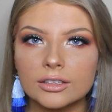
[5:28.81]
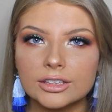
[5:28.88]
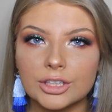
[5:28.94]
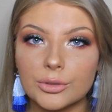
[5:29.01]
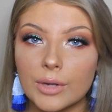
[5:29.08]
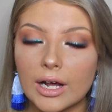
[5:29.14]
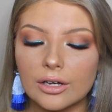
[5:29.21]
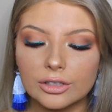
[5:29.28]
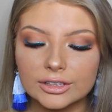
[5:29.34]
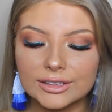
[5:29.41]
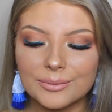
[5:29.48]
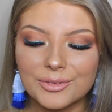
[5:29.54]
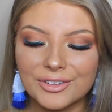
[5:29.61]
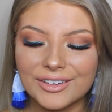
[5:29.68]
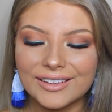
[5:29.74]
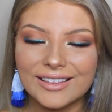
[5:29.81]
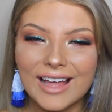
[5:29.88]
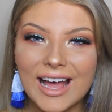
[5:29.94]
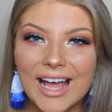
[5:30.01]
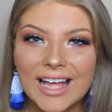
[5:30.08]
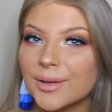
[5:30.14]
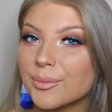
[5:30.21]
tune out or something like
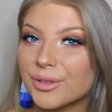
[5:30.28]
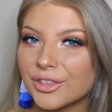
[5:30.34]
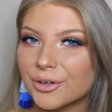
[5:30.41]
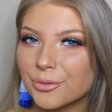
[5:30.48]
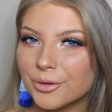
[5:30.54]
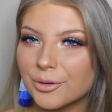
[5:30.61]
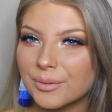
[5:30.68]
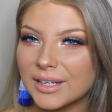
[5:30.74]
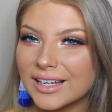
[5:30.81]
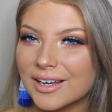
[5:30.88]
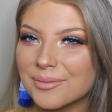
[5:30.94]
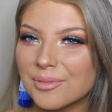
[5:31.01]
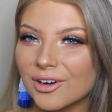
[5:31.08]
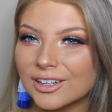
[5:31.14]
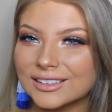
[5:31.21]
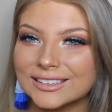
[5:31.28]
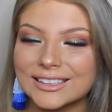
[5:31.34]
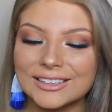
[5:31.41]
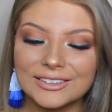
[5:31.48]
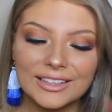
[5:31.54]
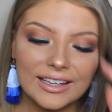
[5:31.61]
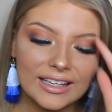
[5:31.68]
that, but there will be a part
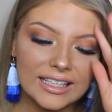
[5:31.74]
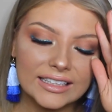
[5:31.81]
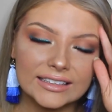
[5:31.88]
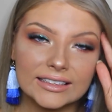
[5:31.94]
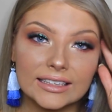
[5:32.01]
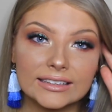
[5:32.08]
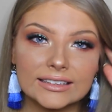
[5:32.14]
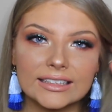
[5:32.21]
2 to this.